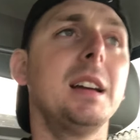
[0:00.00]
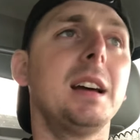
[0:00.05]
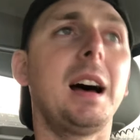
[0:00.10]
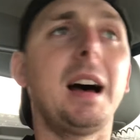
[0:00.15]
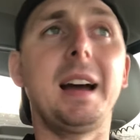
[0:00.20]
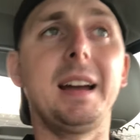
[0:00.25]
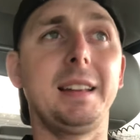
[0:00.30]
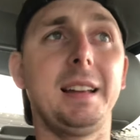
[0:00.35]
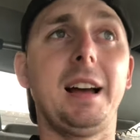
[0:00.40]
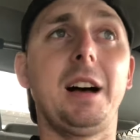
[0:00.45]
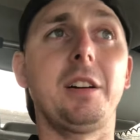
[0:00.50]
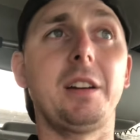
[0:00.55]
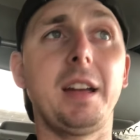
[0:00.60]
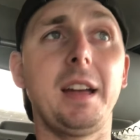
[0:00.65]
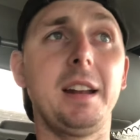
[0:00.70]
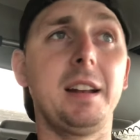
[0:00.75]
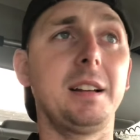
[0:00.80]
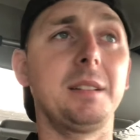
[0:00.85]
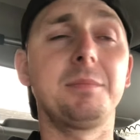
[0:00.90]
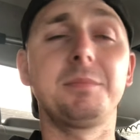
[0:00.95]
Al
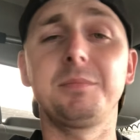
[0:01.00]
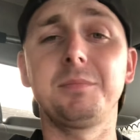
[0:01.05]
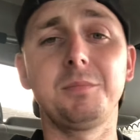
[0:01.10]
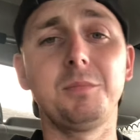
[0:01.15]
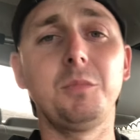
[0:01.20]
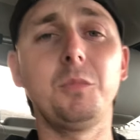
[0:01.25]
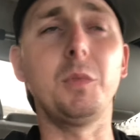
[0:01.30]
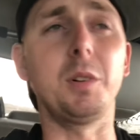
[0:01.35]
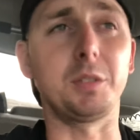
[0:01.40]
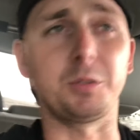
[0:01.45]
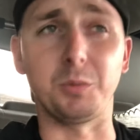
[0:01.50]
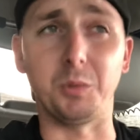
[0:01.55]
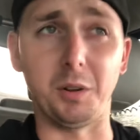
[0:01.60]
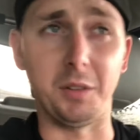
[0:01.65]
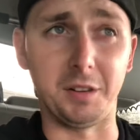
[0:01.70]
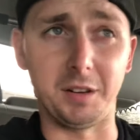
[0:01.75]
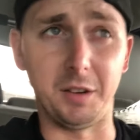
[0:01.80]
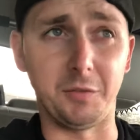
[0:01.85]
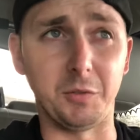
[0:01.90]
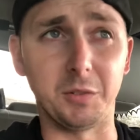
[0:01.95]
Qaeda. What's really
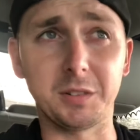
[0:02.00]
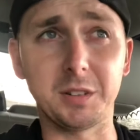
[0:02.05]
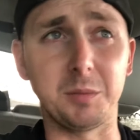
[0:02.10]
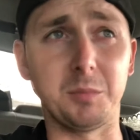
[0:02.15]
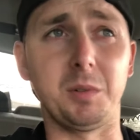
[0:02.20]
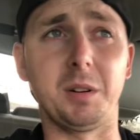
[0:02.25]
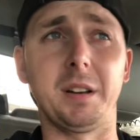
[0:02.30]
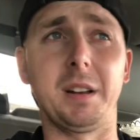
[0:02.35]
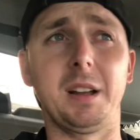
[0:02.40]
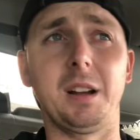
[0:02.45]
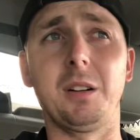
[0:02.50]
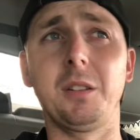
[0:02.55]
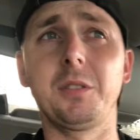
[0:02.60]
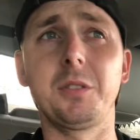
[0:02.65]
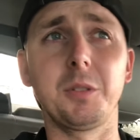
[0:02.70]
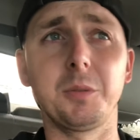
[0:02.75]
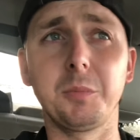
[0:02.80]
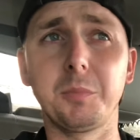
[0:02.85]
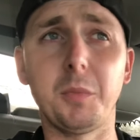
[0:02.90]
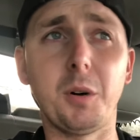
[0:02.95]
the difference? Come on now.
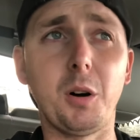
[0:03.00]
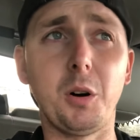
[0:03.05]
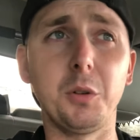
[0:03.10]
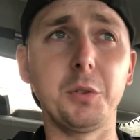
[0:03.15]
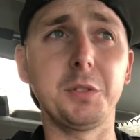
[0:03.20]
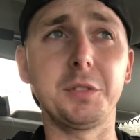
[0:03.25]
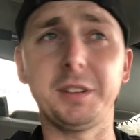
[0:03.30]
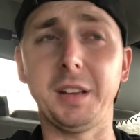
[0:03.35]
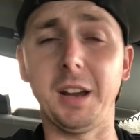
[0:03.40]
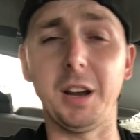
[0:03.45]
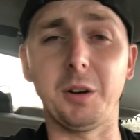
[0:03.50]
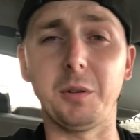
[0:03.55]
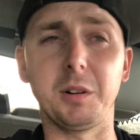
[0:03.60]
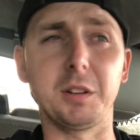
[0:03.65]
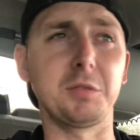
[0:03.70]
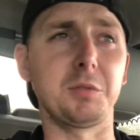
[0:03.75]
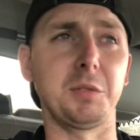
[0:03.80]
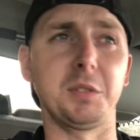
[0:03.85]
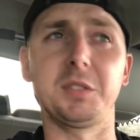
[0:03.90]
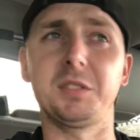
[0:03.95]
They're all
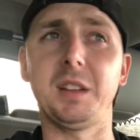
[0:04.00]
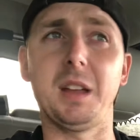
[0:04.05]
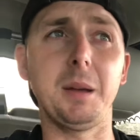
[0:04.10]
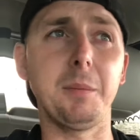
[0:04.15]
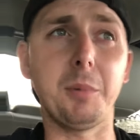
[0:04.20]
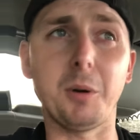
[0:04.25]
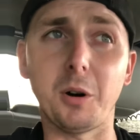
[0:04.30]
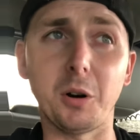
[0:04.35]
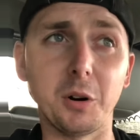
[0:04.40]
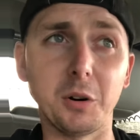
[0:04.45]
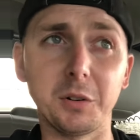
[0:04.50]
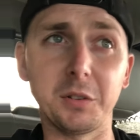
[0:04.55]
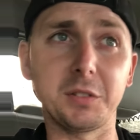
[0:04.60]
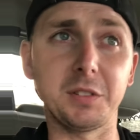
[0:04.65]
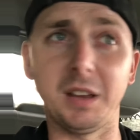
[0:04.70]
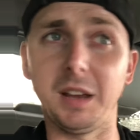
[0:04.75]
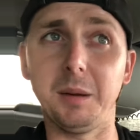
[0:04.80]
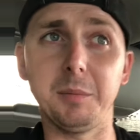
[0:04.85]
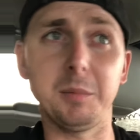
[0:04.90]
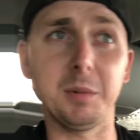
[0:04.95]
terrorists from the same part,
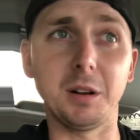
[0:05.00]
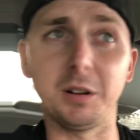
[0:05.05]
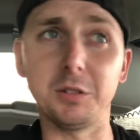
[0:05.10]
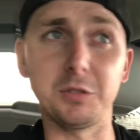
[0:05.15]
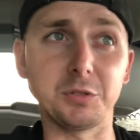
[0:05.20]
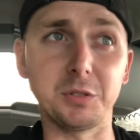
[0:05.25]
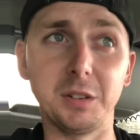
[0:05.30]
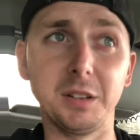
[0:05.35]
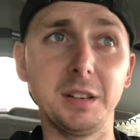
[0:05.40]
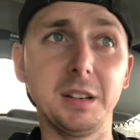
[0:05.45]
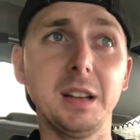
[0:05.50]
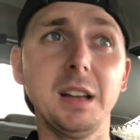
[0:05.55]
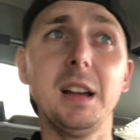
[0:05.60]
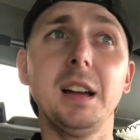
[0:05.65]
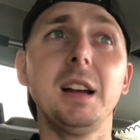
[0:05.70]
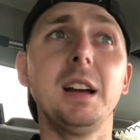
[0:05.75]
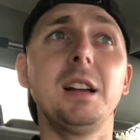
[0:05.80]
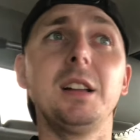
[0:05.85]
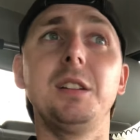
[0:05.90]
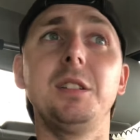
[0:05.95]
same country,
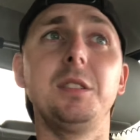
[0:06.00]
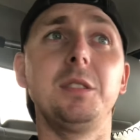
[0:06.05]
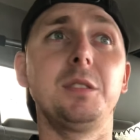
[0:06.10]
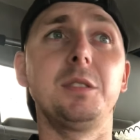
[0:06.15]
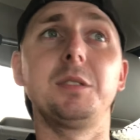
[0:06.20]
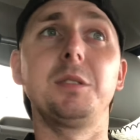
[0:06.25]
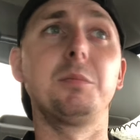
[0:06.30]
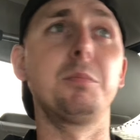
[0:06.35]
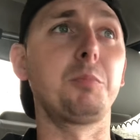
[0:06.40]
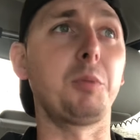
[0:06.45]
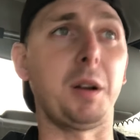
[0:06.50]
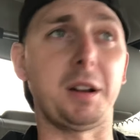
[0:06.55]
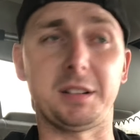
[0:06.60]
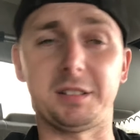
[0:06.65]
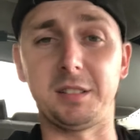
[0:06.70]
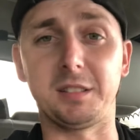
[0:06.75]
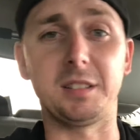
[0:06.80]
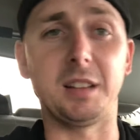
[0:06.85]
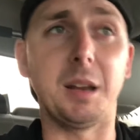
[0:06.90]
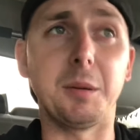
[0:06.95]
practice
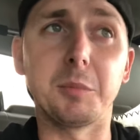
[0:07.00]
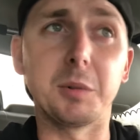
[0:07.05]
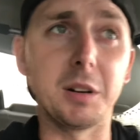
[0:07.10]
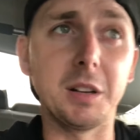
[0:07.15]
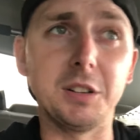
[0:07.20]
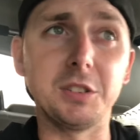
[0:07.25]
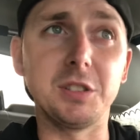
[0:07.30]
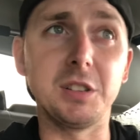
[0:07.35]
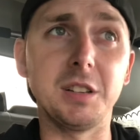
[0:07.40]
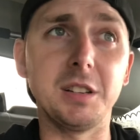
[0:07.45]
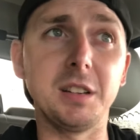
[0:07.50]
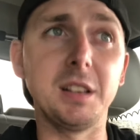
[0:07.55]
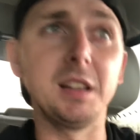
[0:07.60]
the same religion,